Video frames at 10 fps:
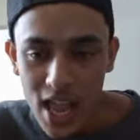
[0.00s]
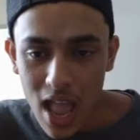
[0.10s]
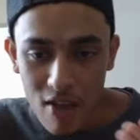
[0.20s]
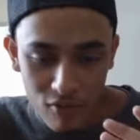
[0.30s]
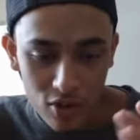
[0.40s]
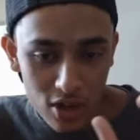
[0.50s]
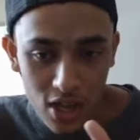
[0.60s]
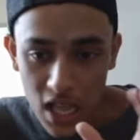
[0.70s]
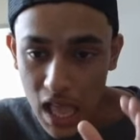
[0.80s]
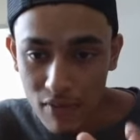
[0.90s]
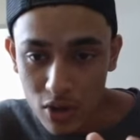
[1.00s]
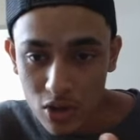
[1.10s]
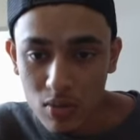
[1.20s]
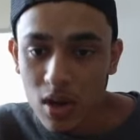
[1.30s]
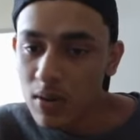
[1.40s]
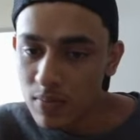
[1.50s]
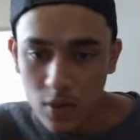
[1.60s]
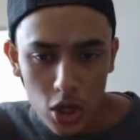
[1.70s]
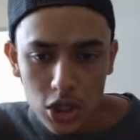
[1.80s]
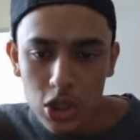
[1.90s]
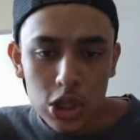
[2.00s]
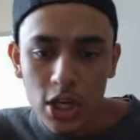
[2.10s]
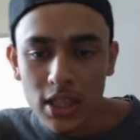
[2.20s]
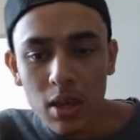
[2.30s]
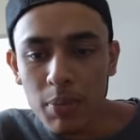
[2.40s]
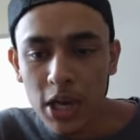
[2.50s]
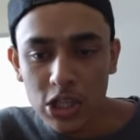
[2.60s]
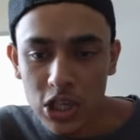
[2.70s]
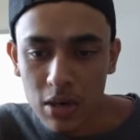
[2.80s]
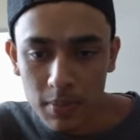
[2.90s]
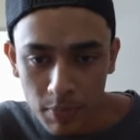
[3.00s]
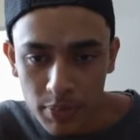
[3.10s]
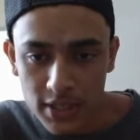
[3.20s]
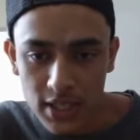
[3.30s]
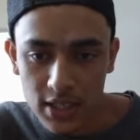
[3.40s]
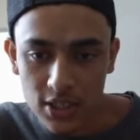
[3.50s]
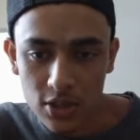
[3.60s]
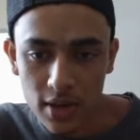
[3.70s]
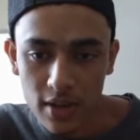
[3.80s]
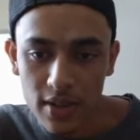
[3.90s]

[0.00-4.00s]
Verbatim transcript: If a, if a look at the picture I'm presenting to you right